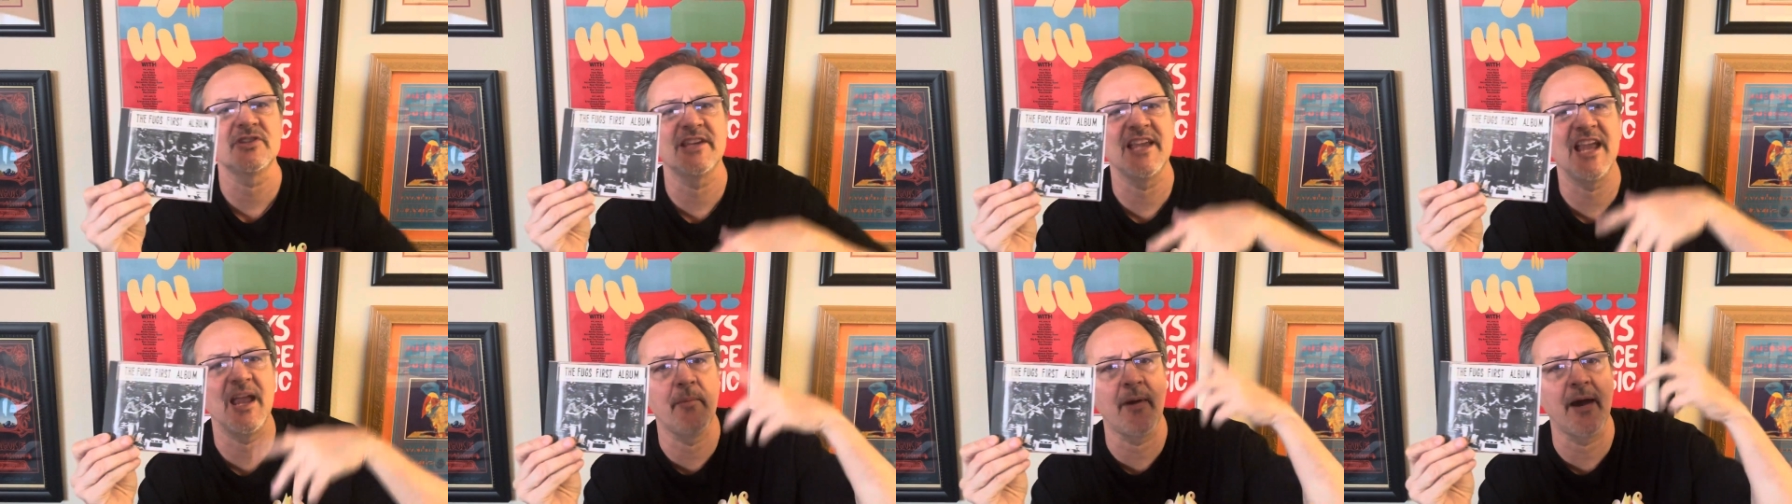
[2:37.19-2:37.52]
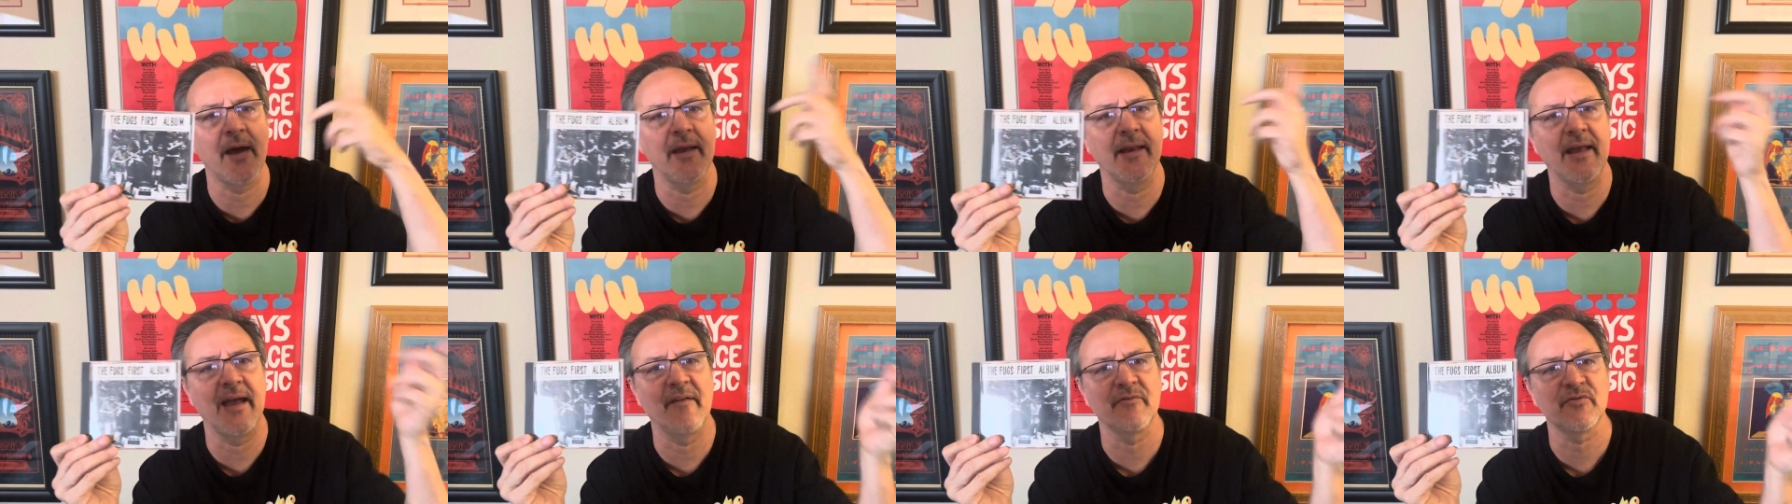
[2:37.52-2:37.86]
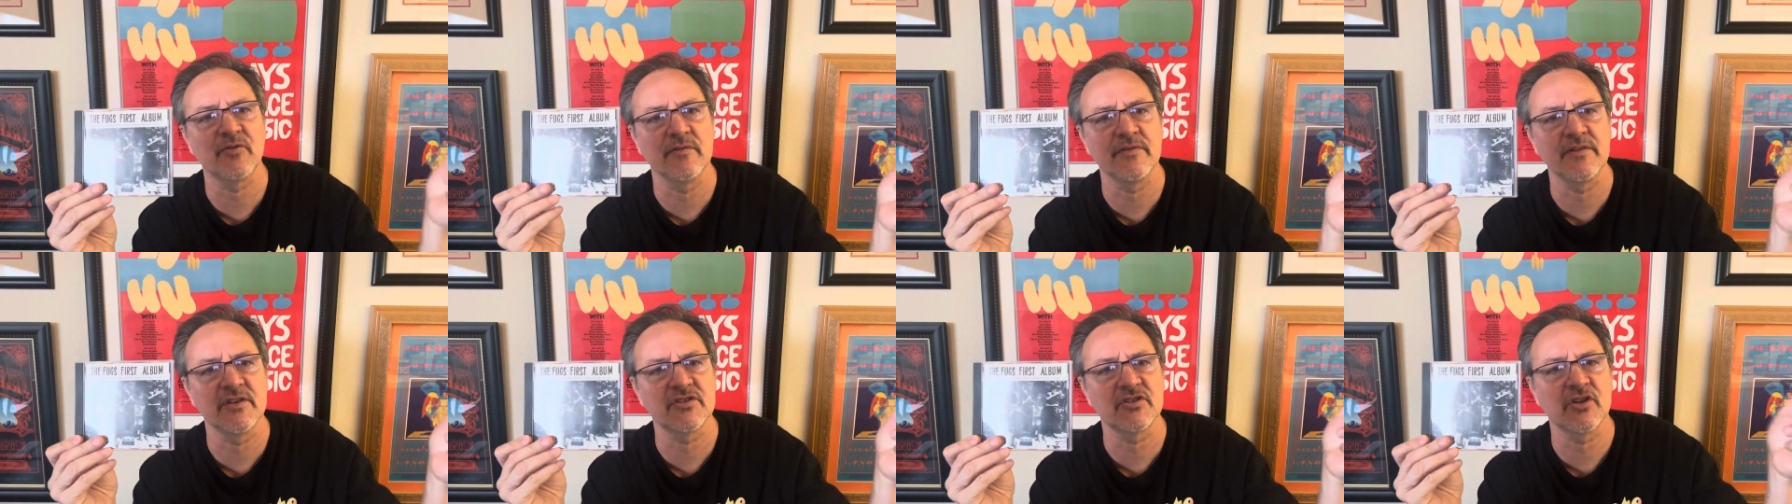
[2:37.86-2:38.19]
came out after
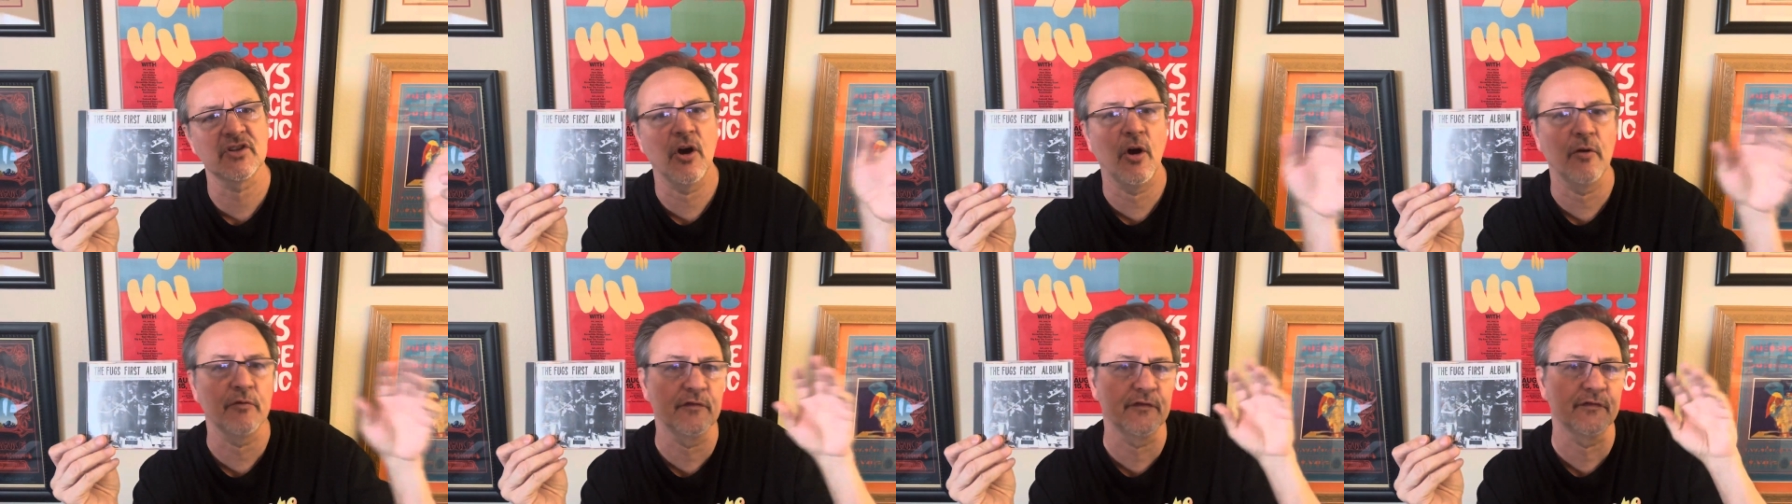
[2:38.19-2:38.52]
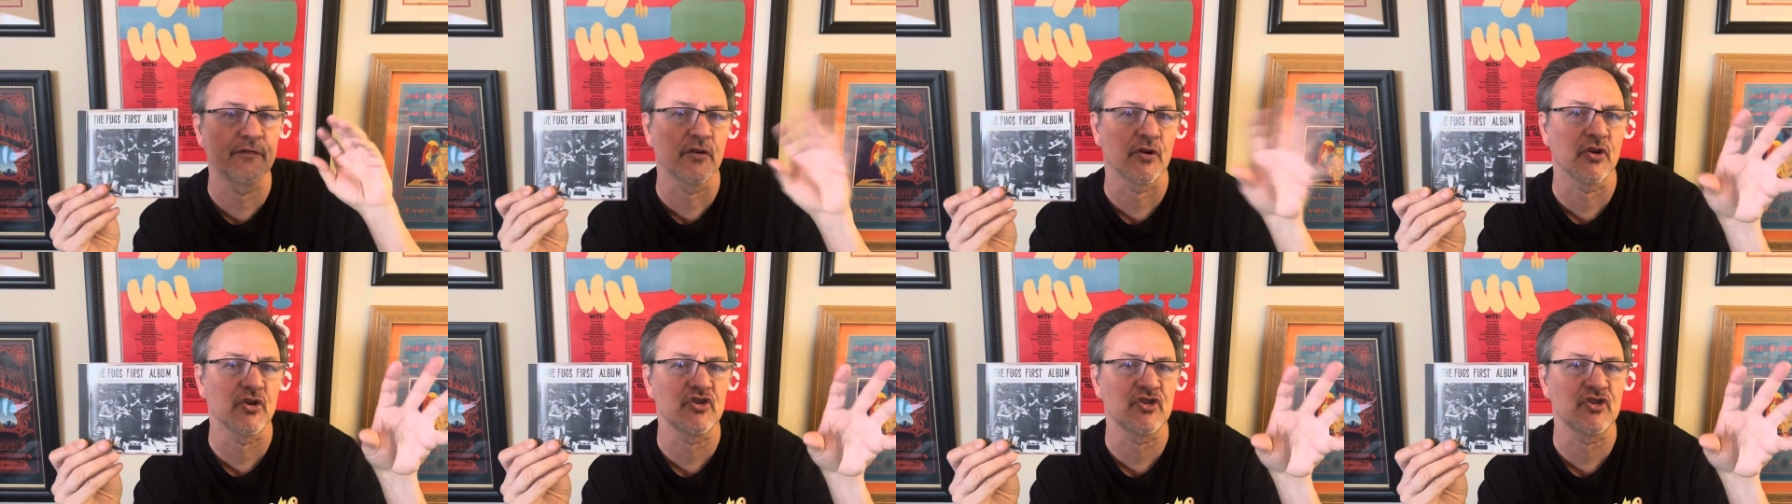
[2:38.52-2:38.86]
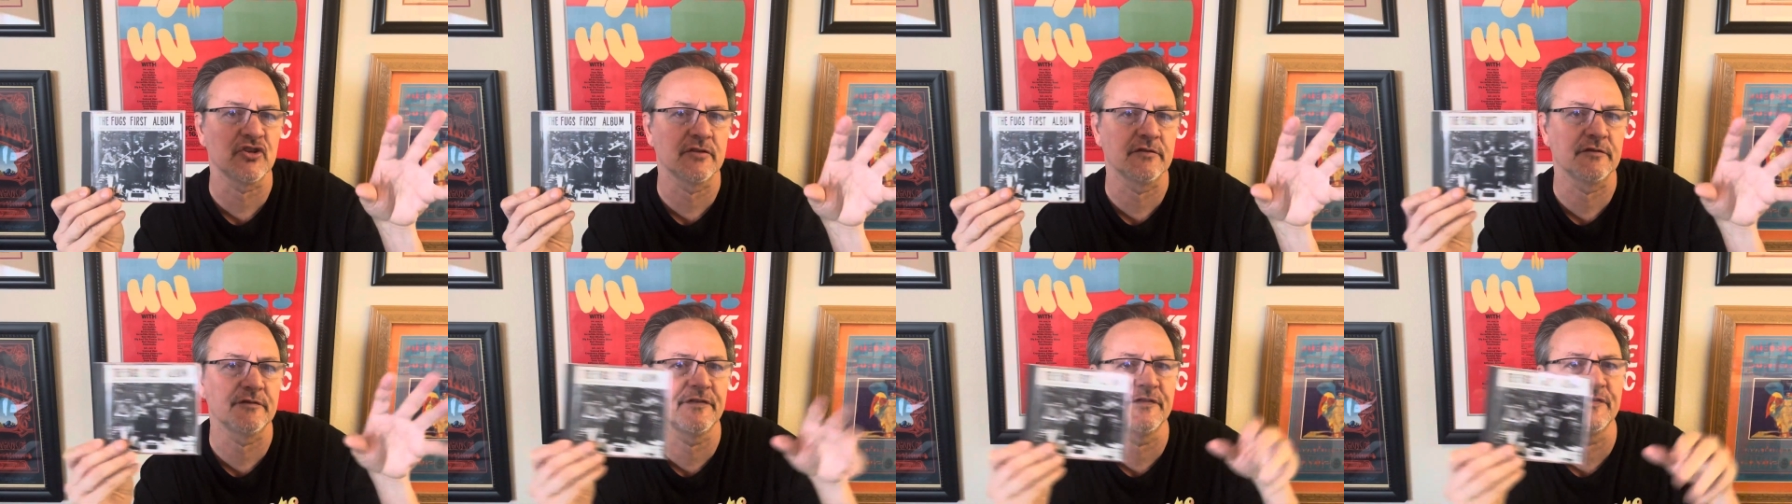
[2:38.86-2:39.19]
this called
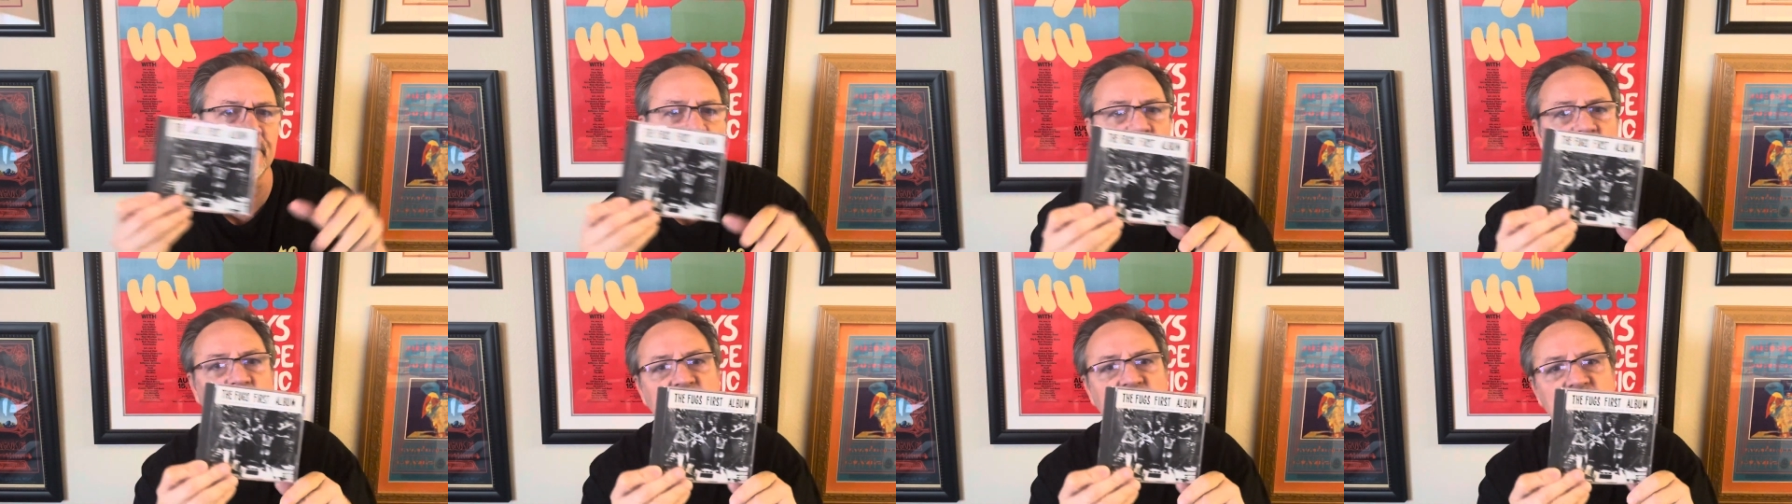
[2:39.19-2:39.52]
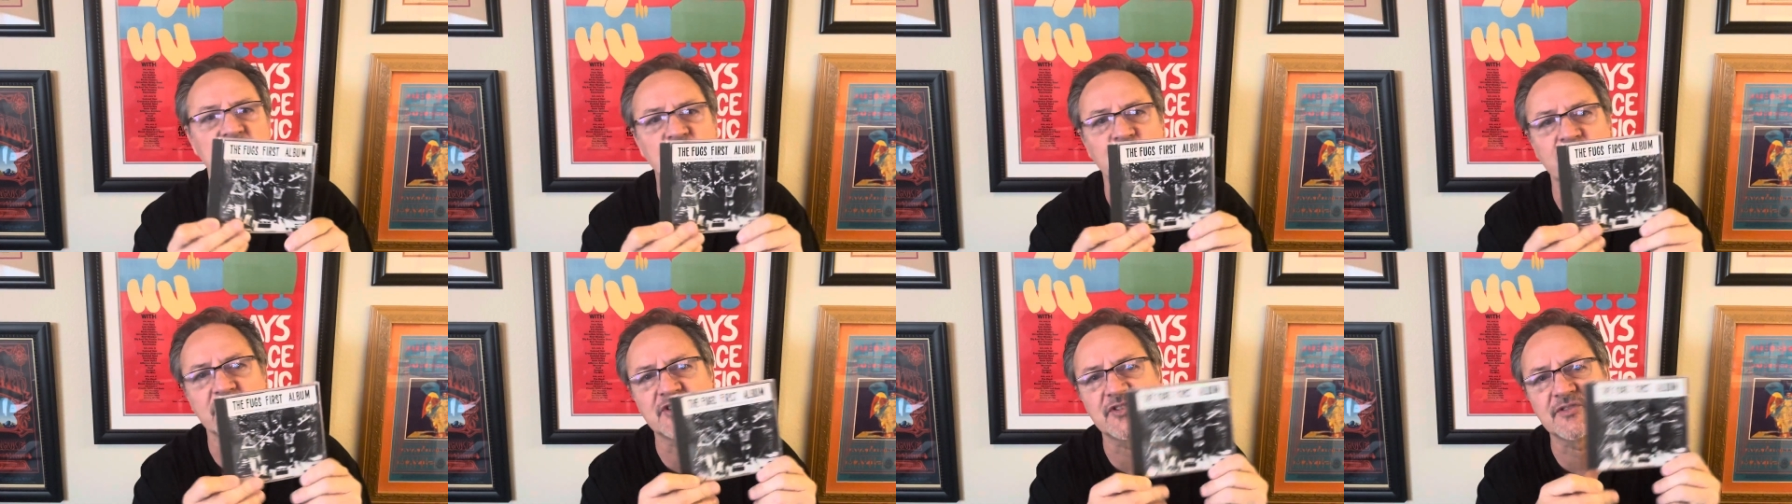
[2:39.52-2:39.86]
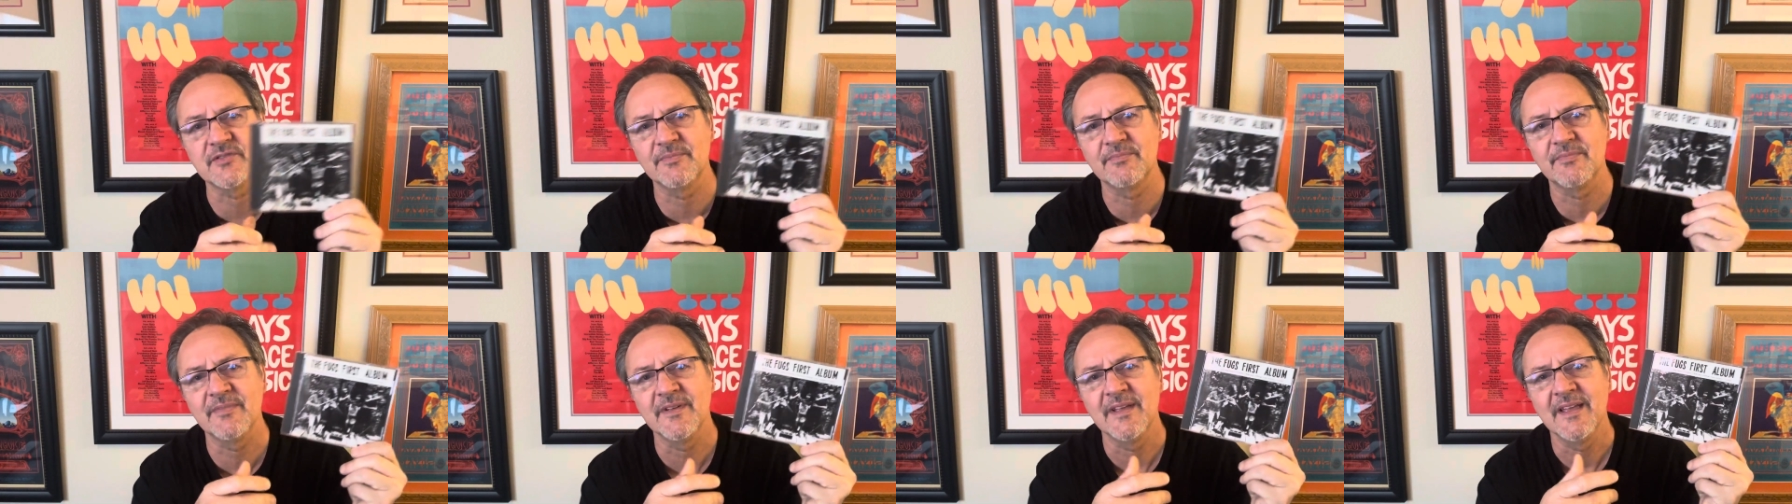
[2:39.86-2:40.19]
Virgin Fugs, which
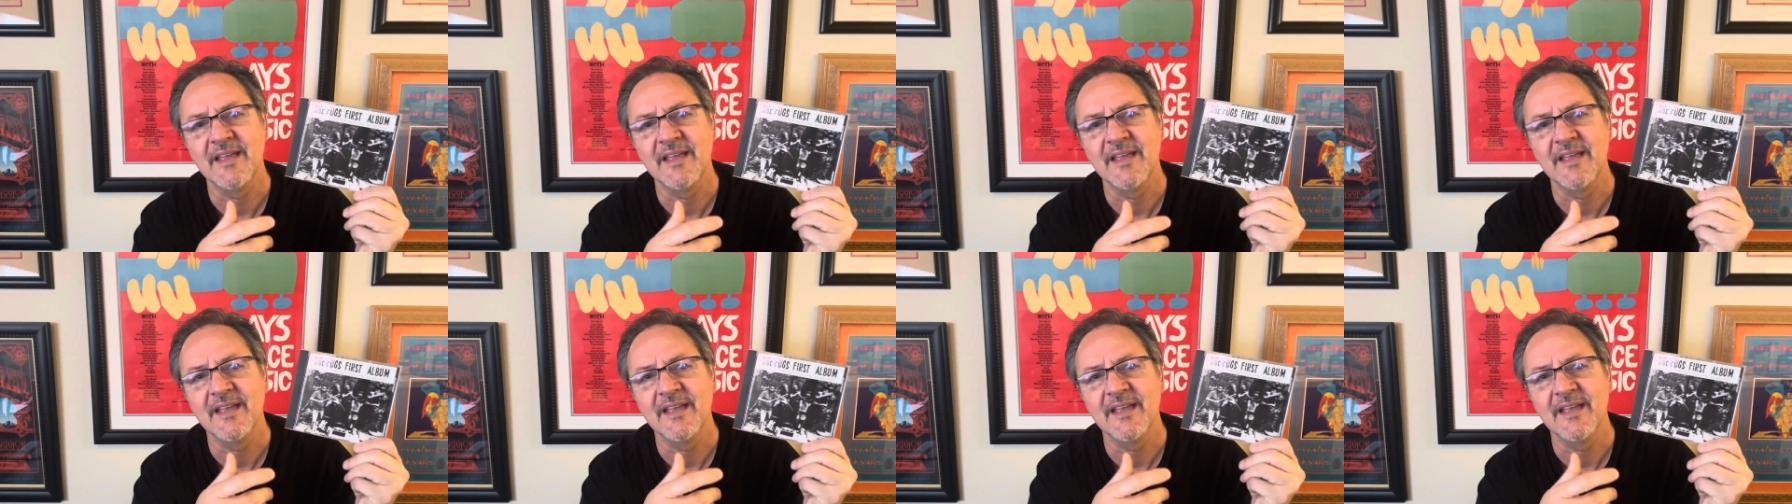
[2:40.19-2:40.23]
the